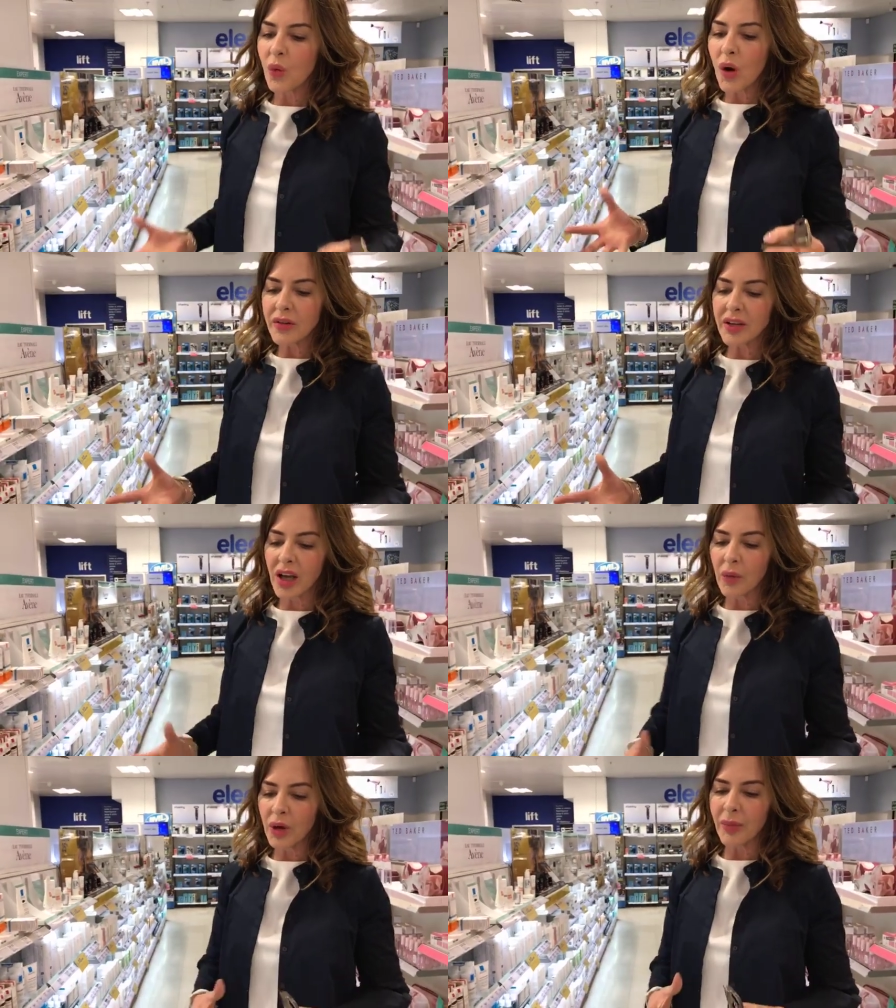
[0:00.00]
one thing
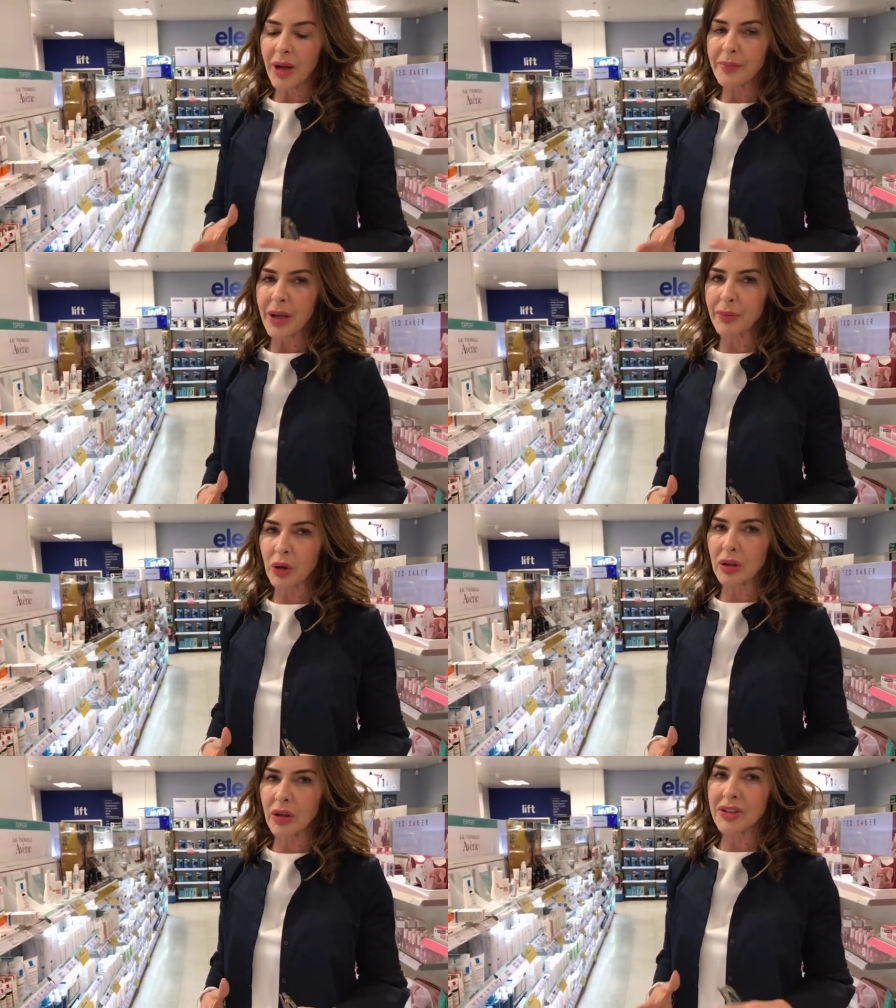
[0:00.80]
I will buy a big
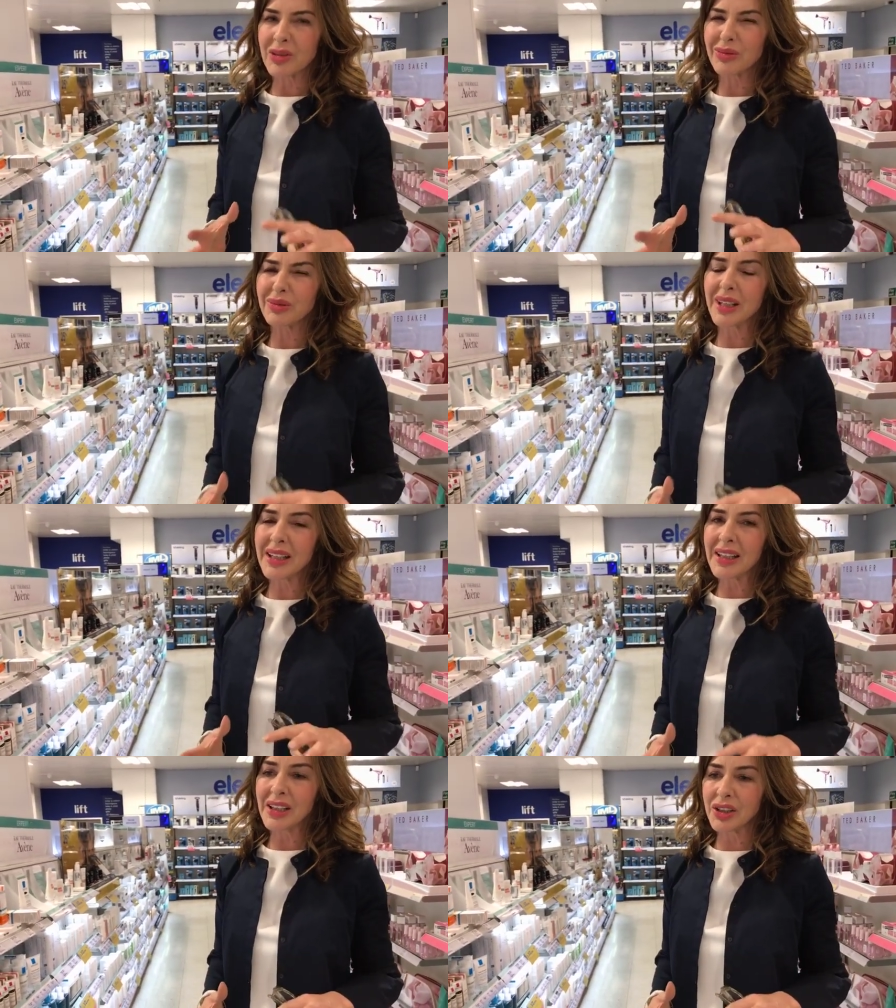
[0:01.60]
bottle of is a
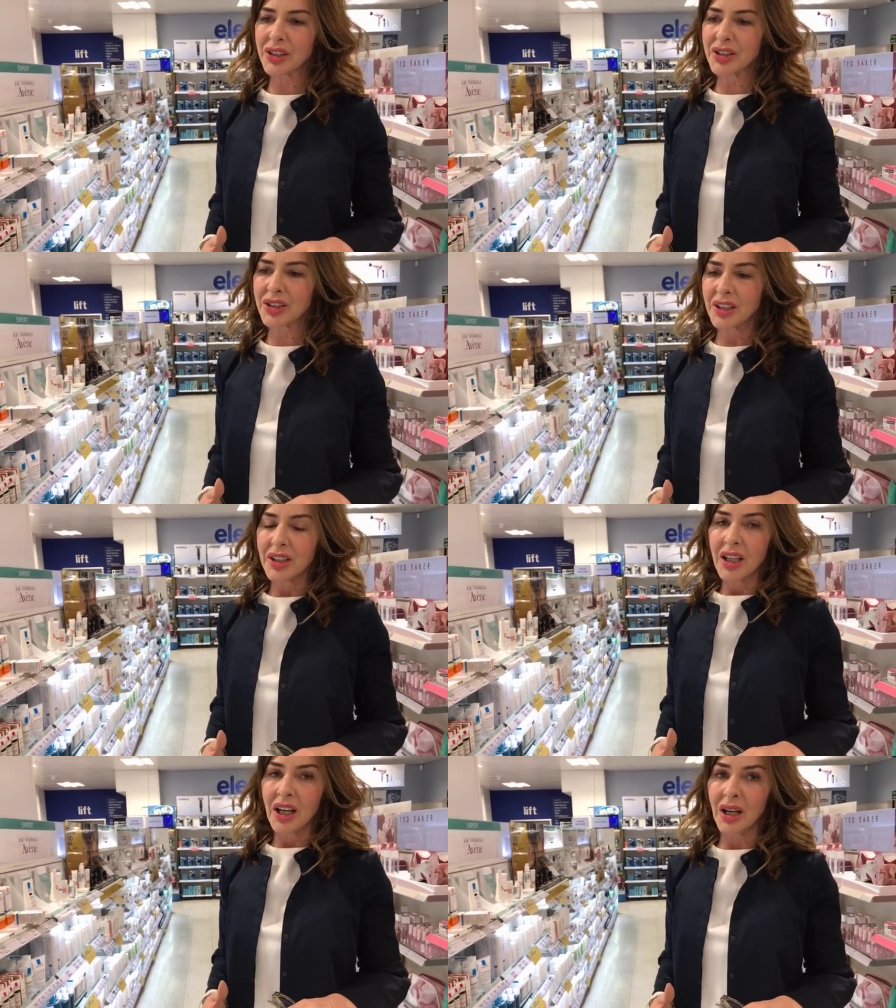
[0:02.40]
really good
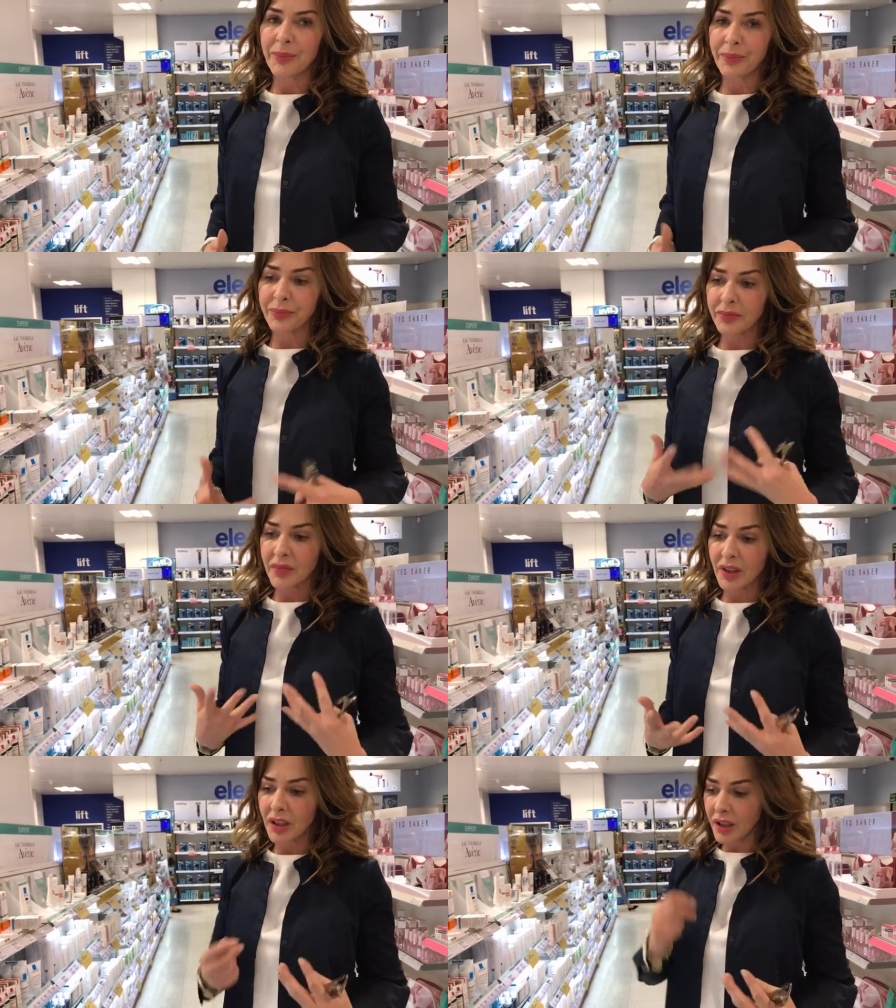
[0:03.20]
um,
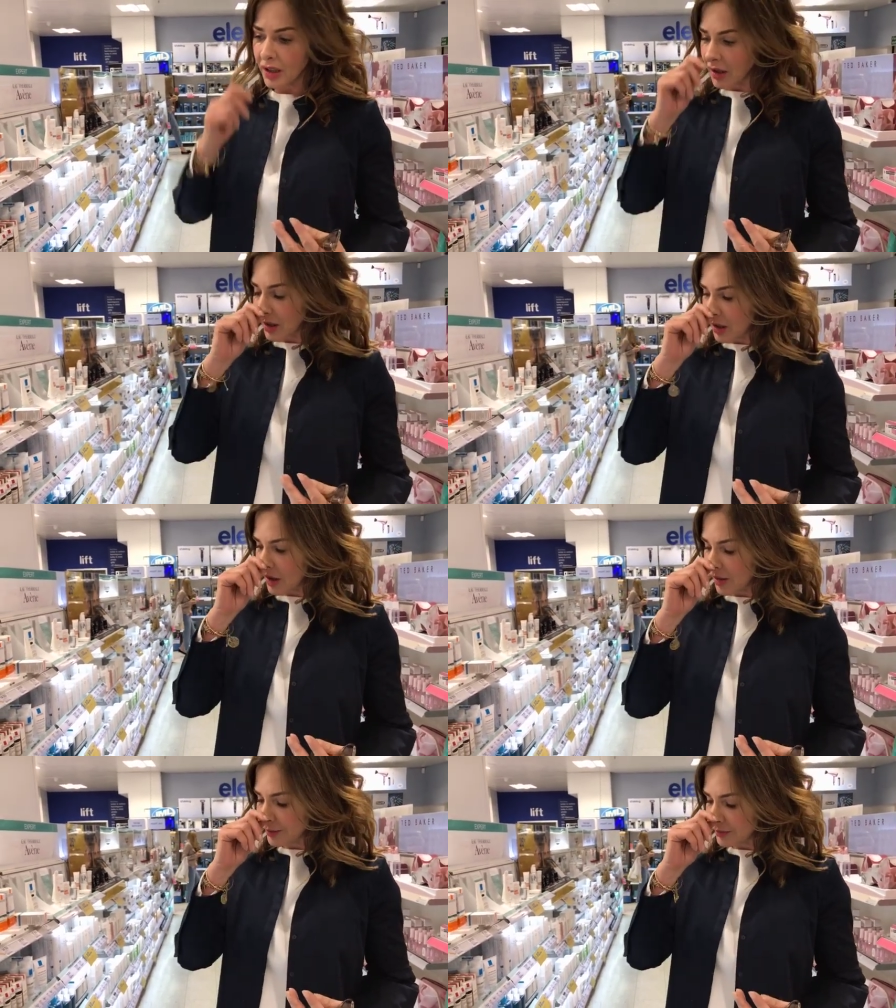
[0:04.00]

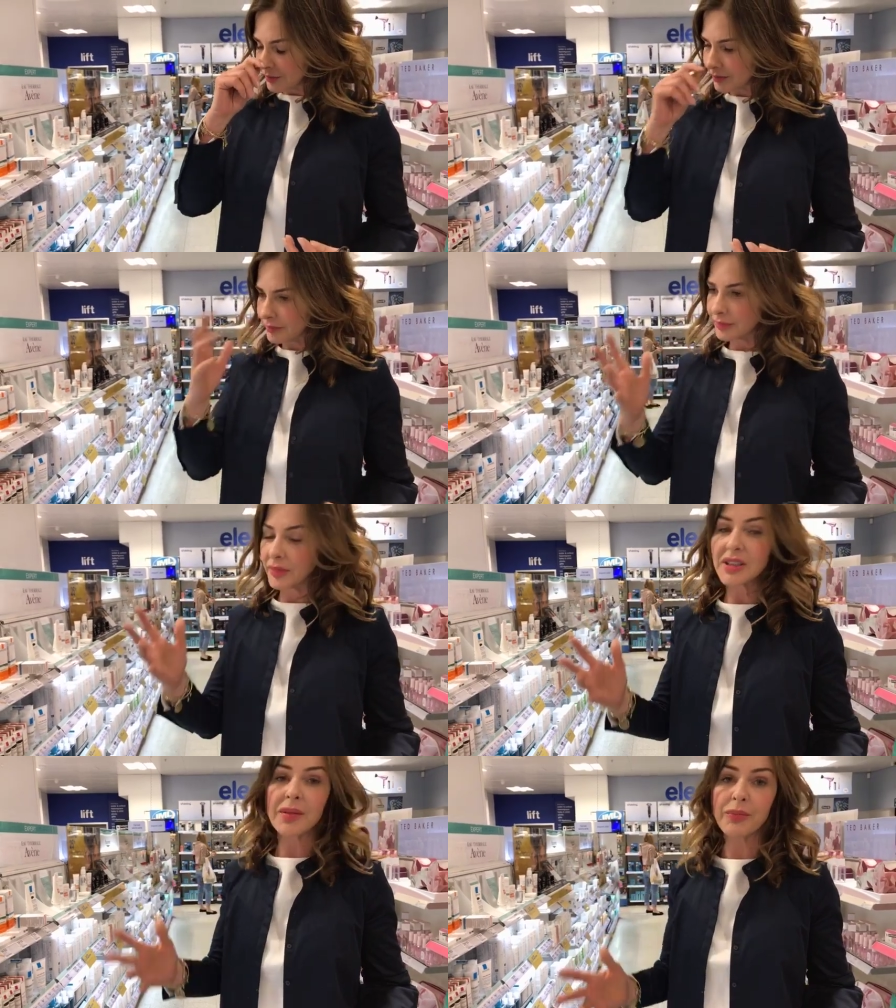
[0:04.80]
um,
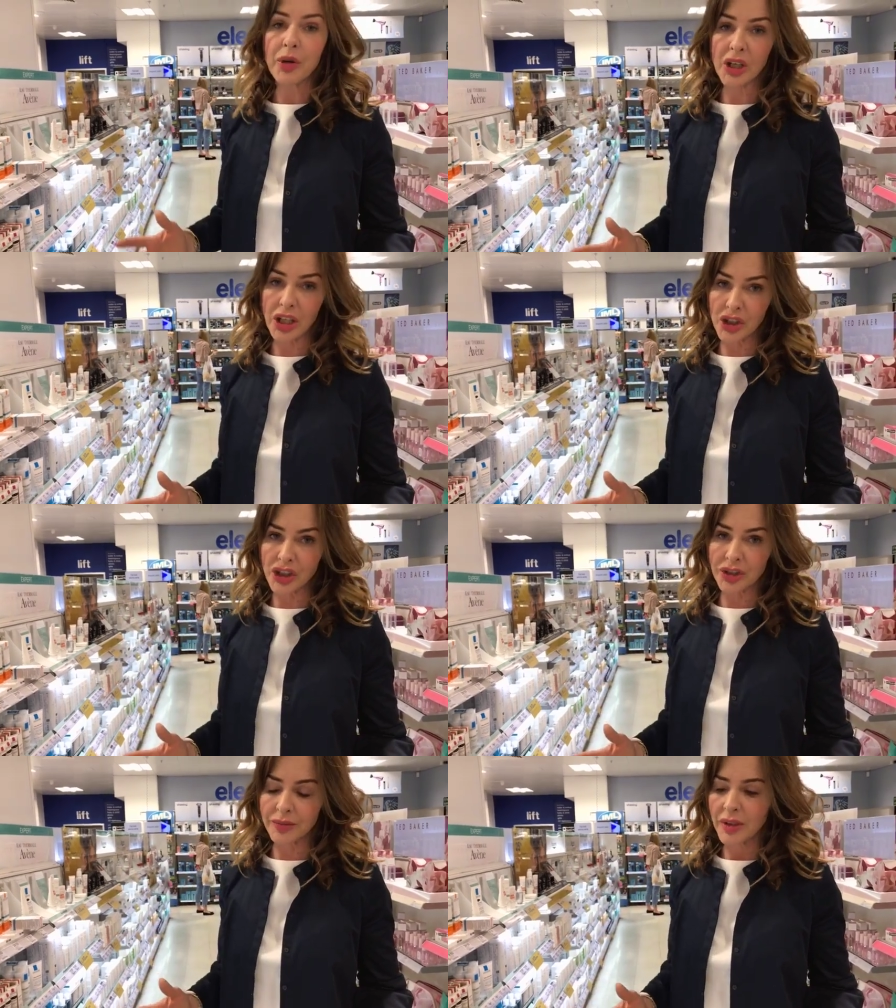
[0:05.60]
body
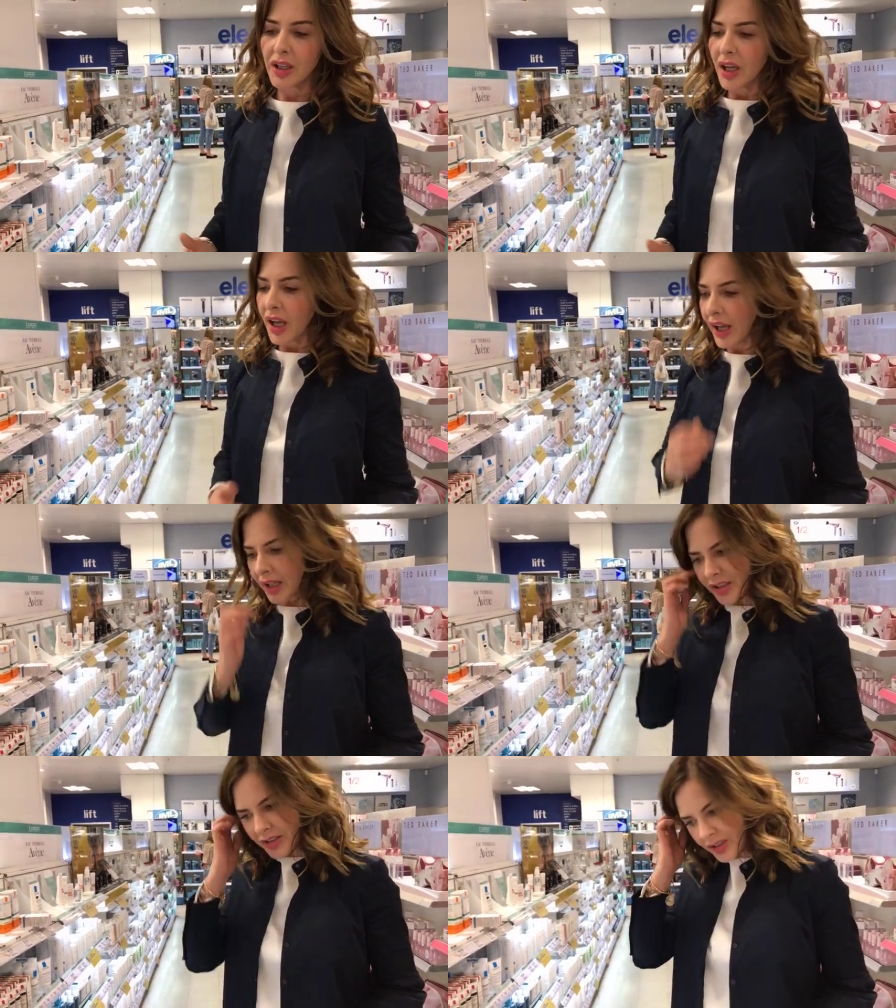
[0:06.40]
lotion.
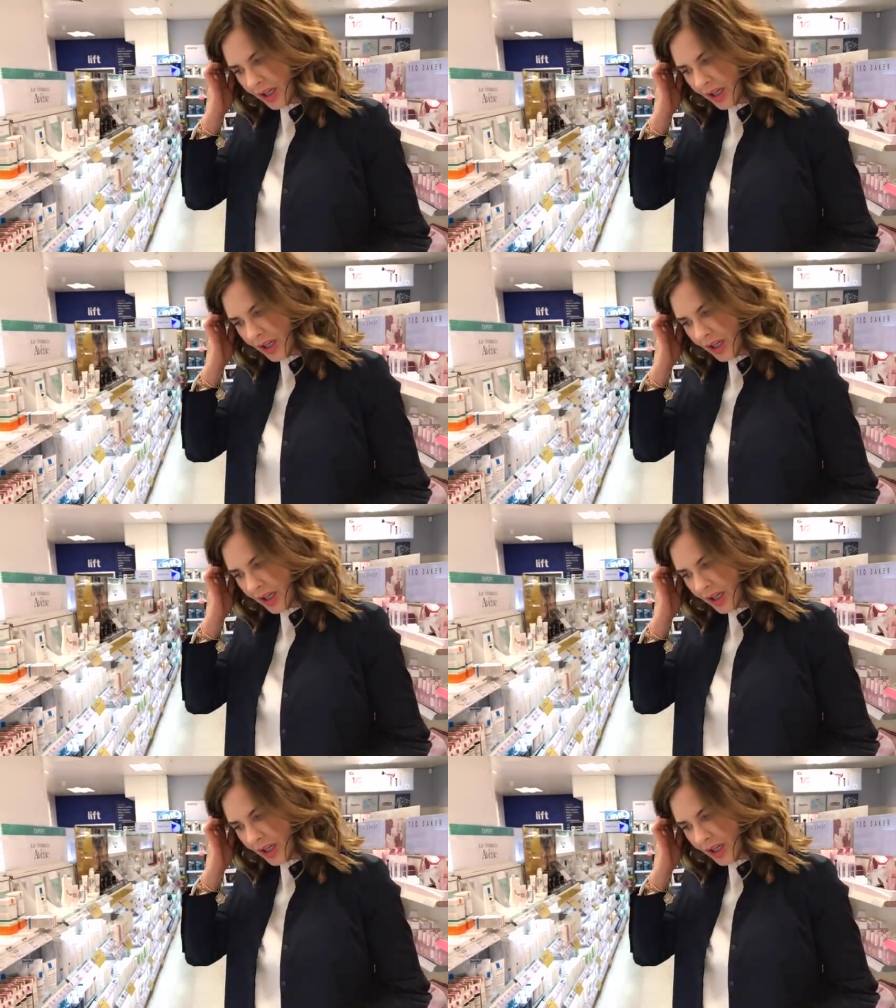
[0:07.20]
And